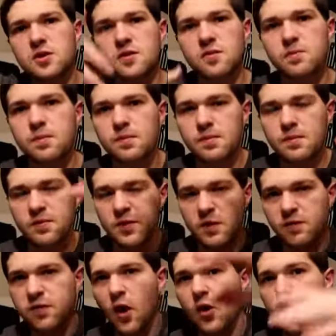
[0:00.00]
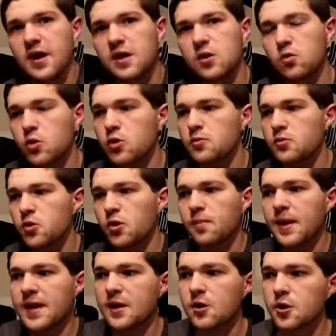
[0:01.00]
the far end of the room doing
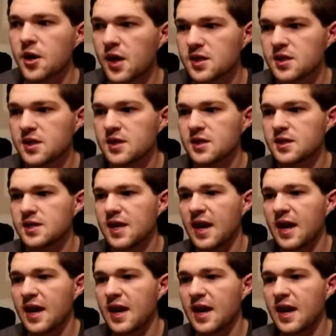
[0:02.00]
my introductions,